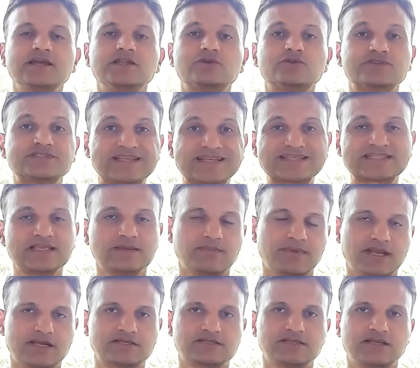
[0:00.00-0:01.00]
to 60
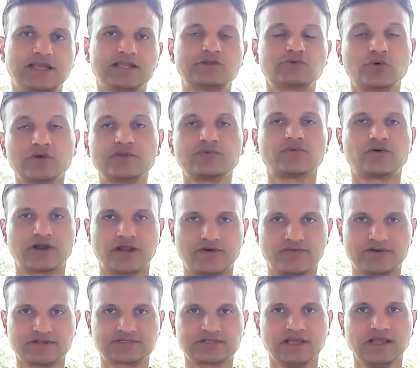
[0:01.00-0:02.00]
minutes in 24
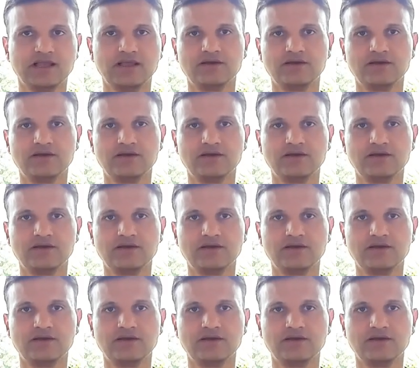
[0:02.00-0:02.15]
hours